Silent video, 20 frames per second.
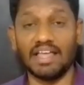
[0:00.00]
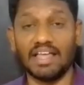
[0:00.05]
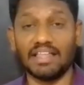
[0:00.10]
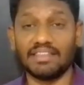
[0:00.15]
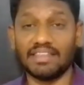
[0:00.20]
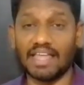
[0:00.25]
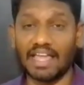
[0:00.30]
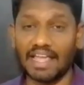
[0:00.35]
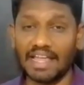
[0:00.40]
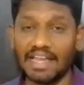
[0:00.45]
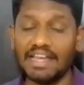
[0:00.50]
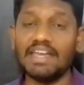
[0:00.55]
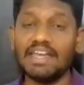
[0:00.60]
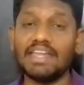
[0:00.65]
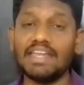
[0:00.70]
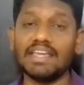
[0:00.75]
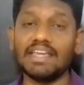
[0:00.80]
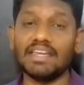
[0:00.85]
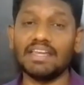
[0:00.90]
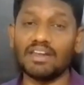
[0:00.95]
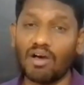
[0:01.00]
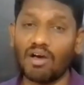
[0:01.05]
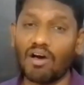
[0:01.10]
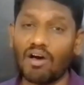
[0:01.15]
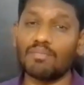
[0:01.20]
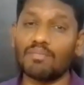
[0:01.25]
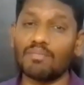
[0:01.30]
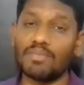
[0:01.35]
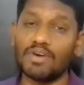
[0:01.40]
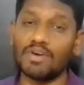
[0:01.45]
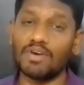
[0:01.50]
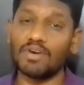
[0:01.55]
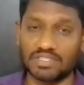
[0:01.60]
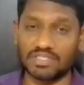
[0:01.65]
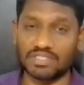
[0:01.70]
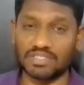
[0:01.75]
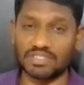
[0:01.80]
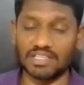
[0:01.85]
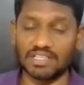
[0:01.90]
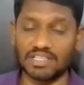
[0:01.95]
the Indian armed
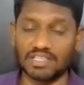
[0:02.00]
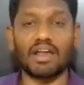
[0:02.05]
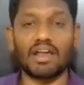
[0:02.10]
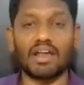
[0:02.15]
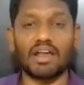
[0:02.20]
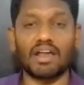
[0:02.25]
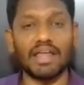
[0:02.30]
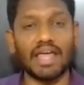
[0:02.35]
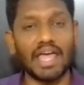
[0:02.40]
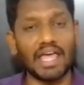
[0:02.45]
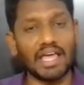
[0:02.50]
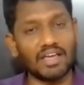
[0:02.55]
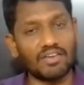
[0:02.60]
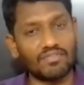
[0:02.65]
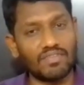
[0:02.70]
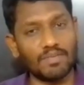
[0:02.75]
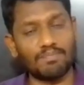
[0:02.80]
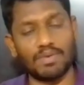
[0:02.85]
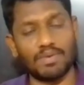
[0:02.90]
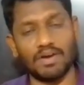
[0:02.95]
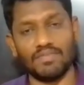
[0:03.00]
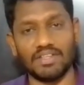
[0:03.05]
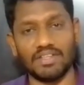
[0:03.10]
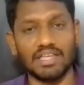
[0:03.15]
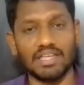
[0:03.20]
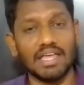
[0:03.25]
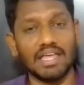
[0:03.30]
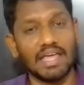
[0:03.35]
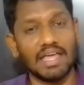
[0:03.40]
forces are equipped with